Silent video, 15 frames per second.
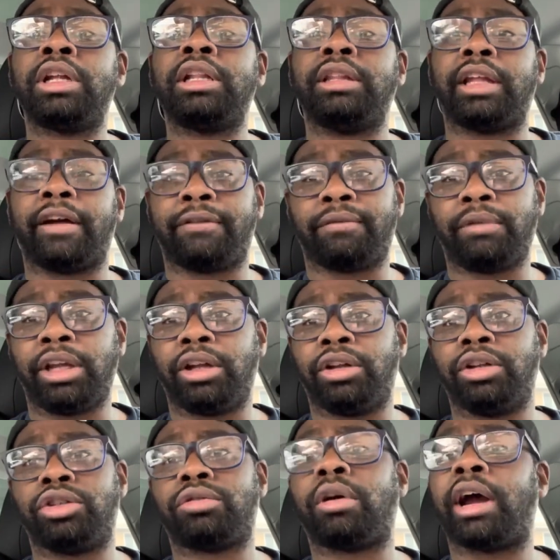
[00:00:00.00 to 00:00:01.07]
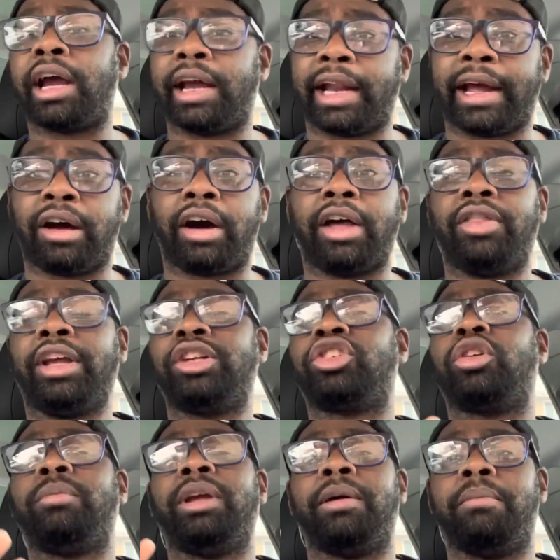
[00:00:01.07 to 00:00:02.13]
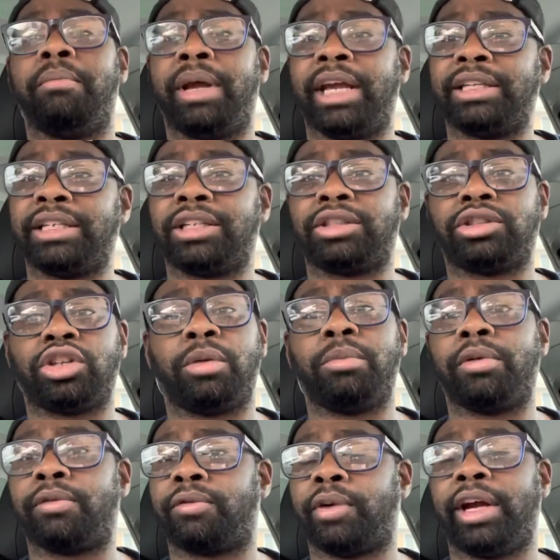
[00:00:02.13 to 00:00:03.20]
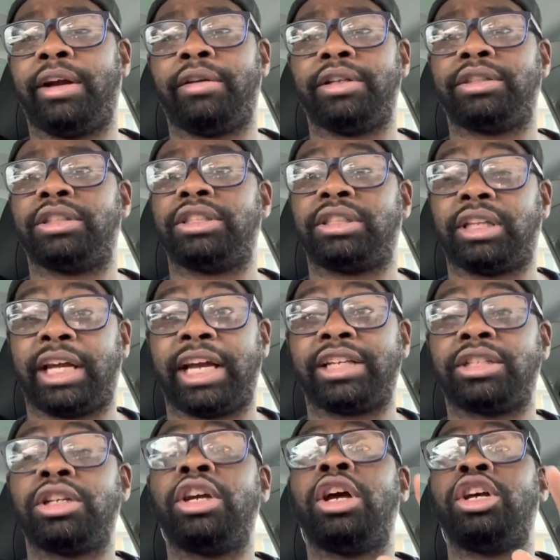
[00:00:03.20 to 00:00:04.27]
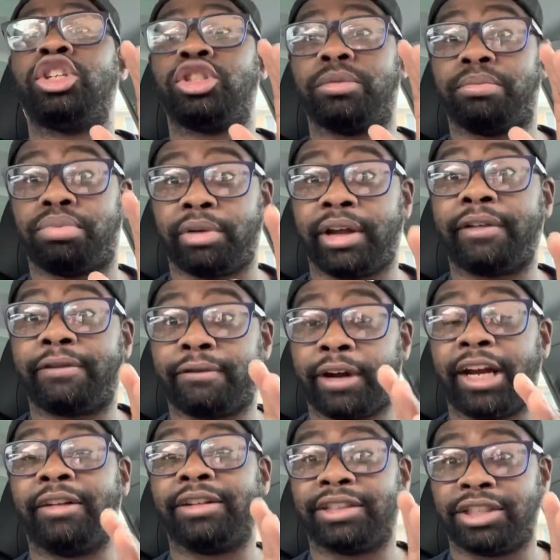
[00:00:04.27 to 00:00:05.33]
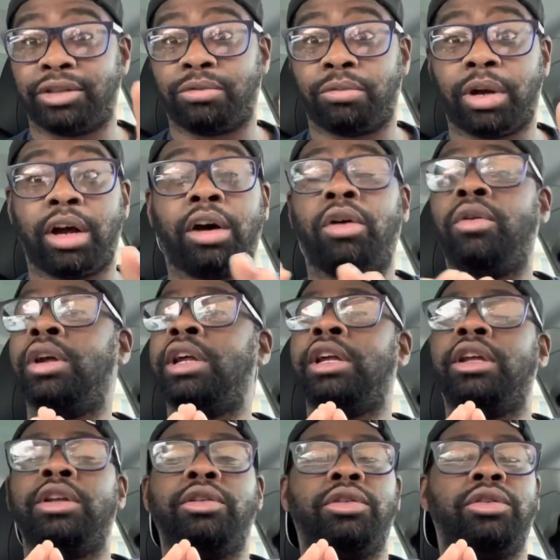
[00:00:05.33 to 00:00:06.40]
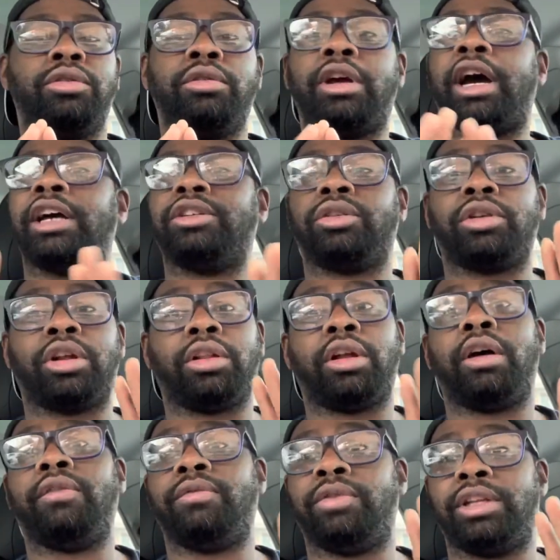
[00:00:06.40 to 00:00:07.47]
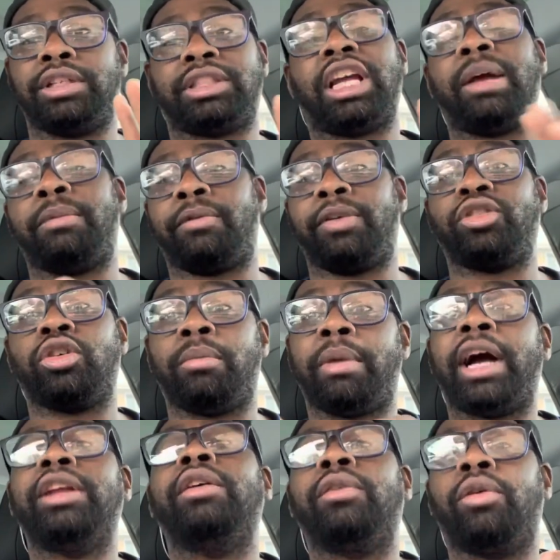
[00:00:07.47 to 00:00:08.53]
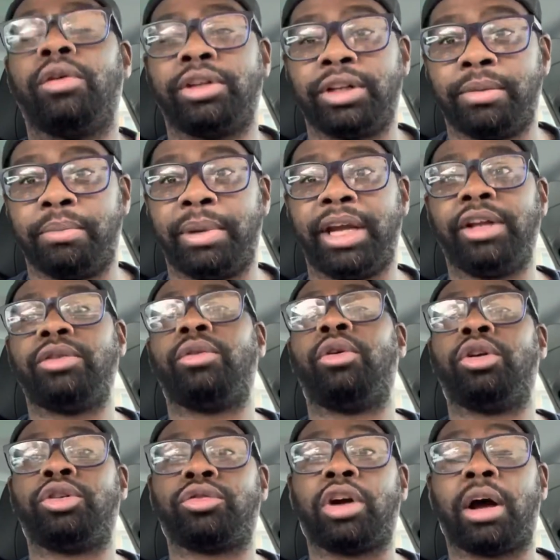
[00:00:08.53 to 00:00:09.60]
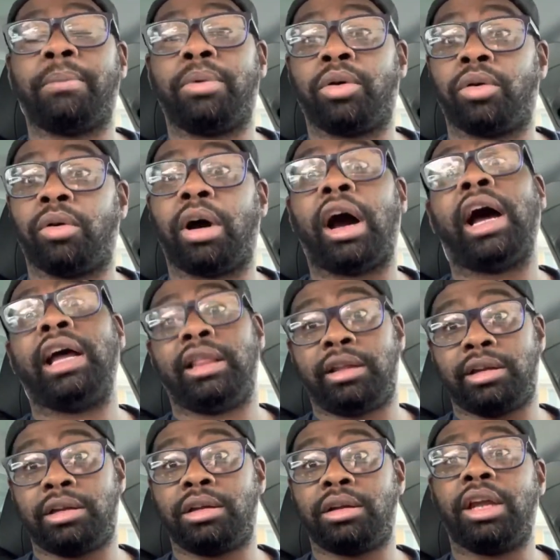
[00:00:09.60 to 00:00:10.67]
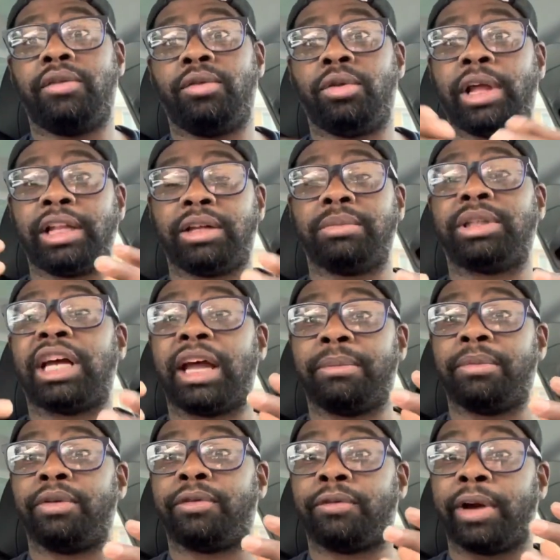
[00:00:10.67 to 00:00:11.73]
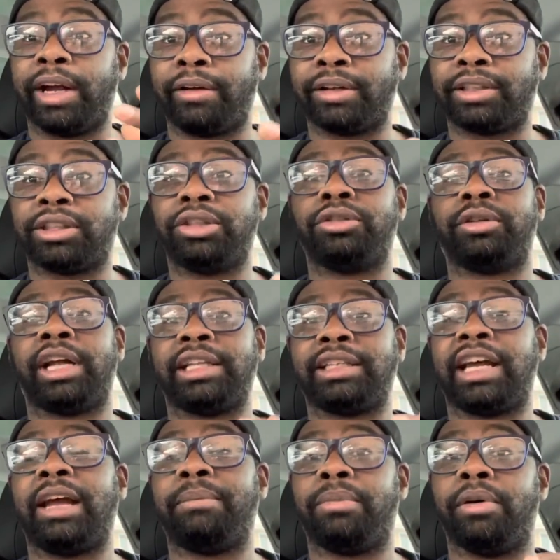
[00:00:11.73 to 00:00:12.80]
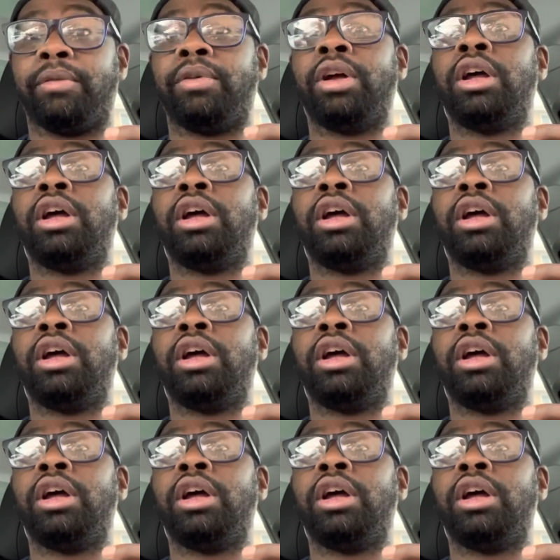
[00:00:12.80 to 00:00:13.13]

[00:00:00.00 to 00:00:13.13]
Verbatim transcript: definitely try it out. I think it's going to be an amazing summer fragrance / spring fragrance as well. You guys are going to love this type of fragrance. Don't mind you going to the beach or a tropical island. If you like them type of fragrances or that type of